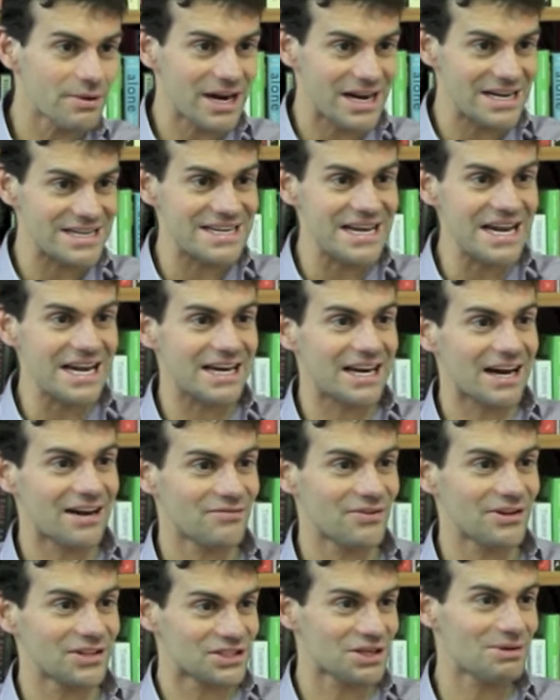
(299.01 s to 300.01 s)
And when I did,
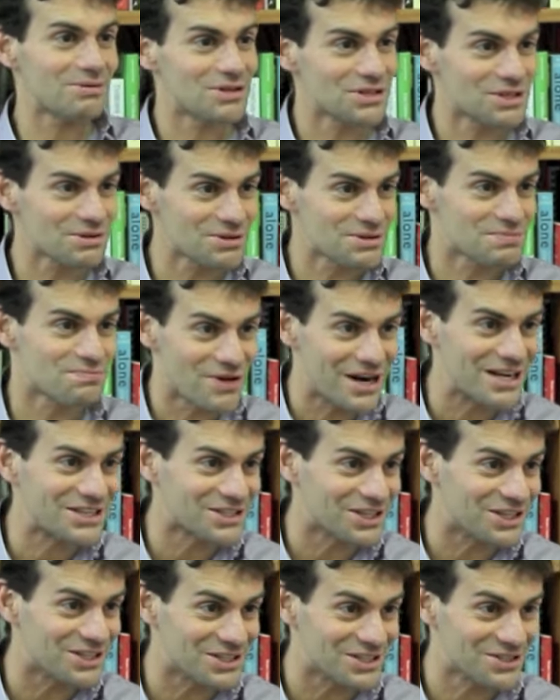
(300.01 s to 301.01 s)
I felt so much
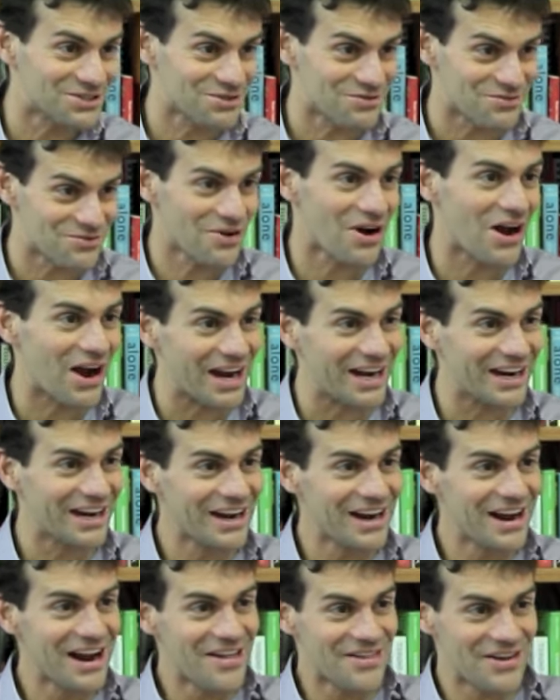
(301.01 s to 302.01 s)
pressure to sort of write
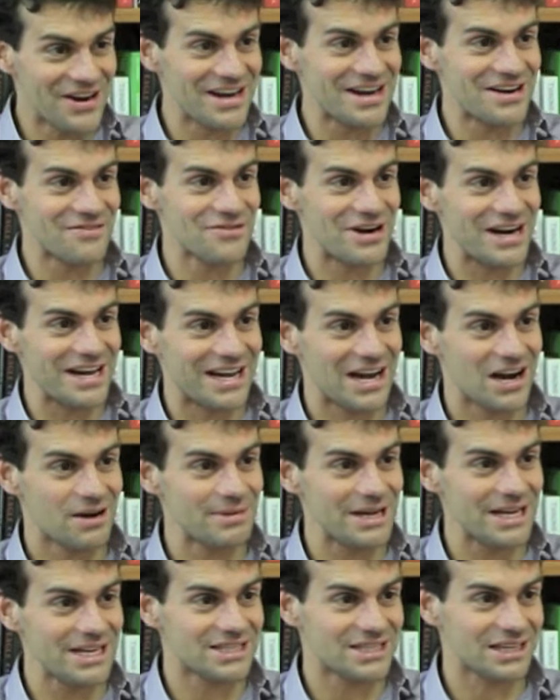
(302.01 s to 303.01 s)
that it didn't really
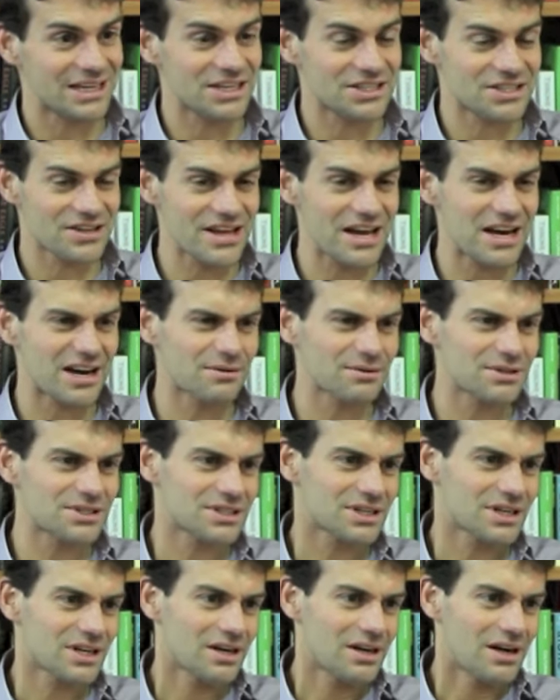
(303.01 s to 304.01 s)
come easily. So then I
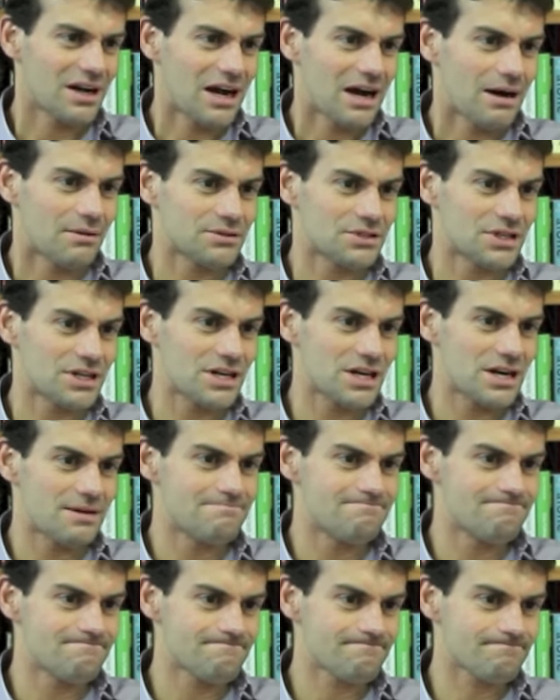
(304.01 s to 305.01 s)
was in
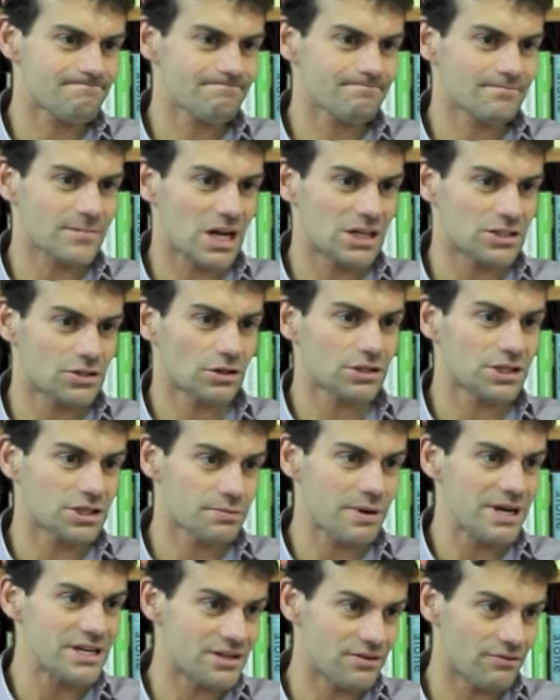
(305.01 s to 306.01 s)
a
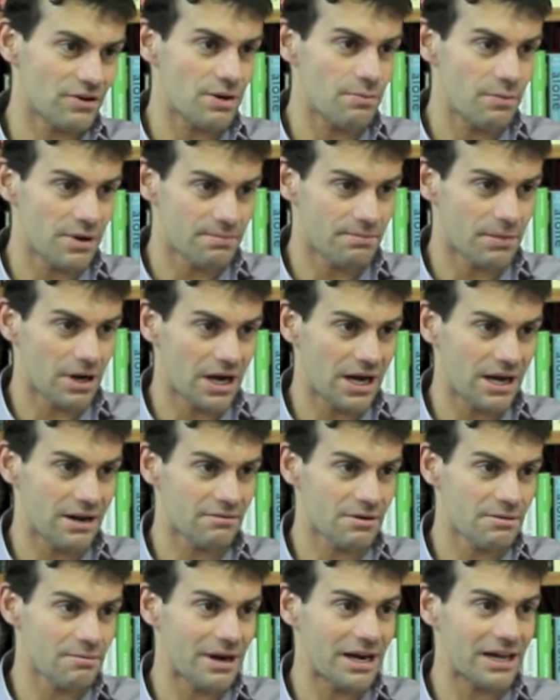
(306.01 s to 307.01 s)
doctor's waiting room with
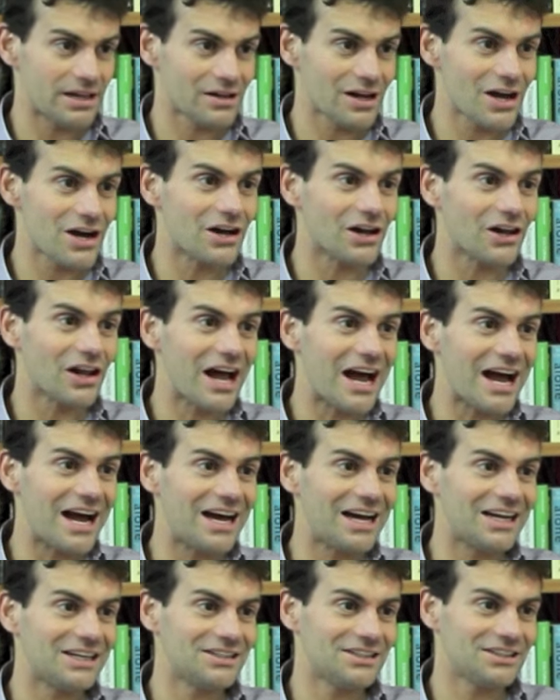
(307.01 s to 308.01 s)
my little girl,
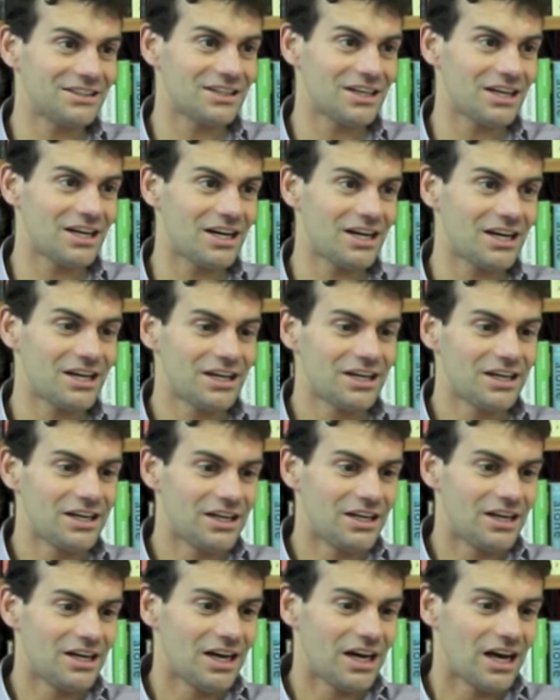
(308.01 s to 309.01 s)
and
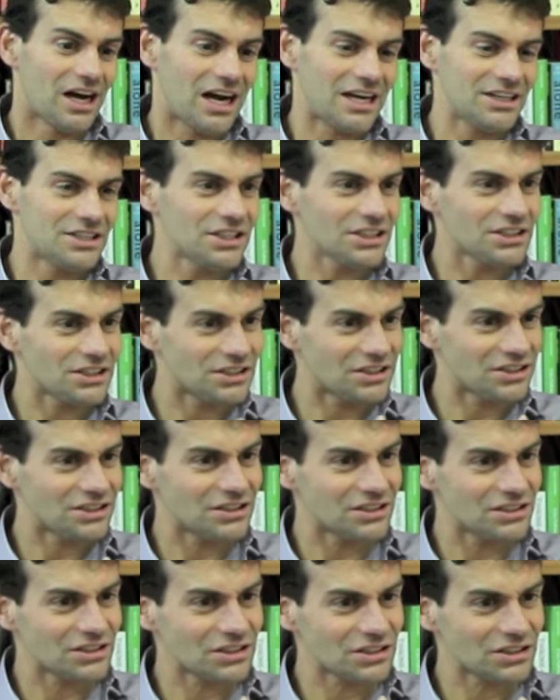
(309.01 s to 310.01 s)
I just
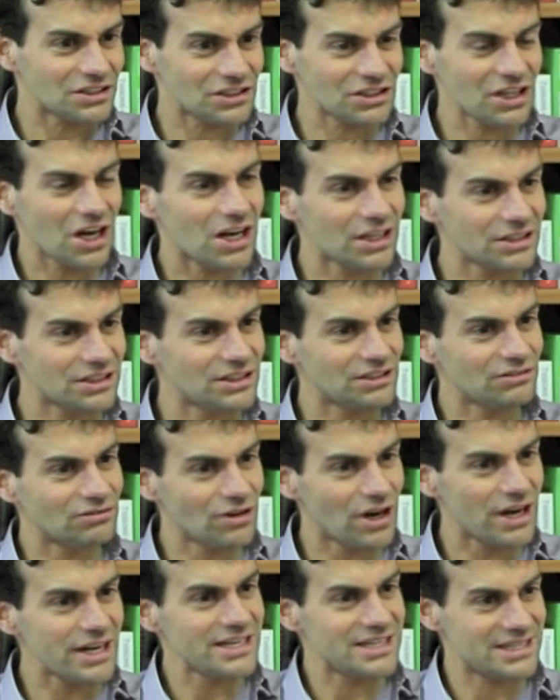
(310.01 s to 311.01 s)

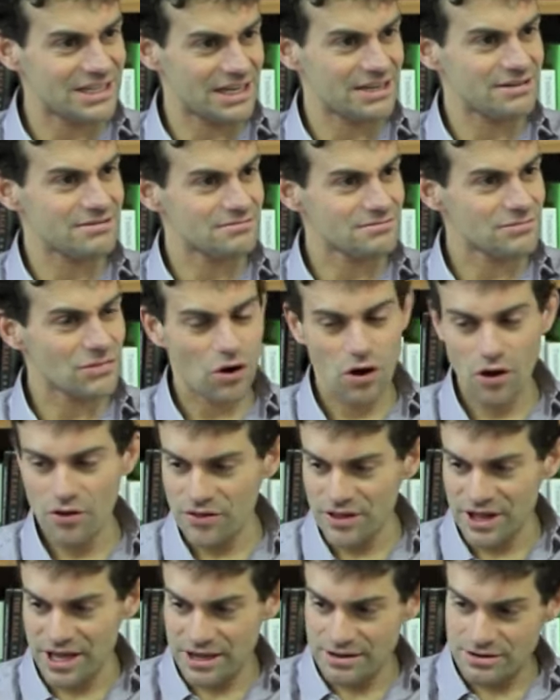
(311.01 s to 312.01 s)
started writing
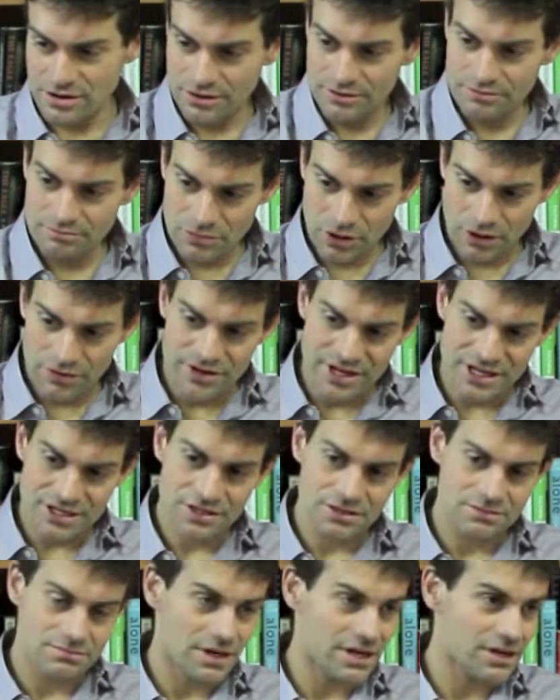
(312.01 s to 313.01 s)
on
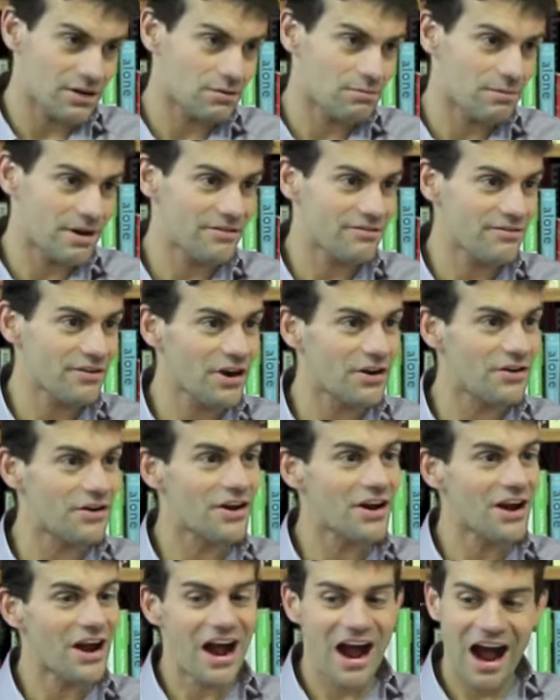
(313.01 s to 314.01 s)
my
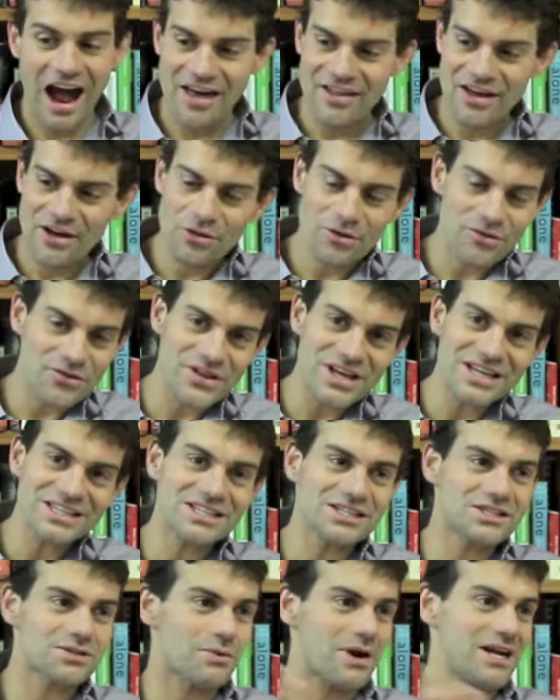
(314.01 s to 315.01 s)
phone, and I thought,
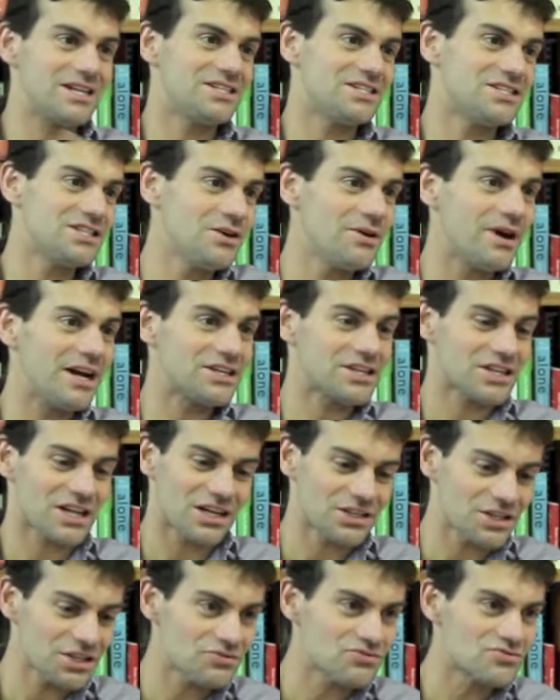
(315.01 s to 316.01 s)
this is the way to do it.
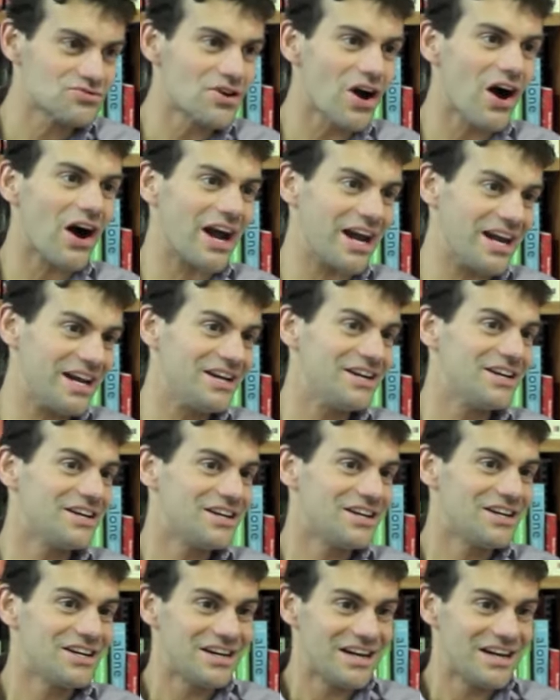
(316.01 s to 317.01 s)
I'll just write,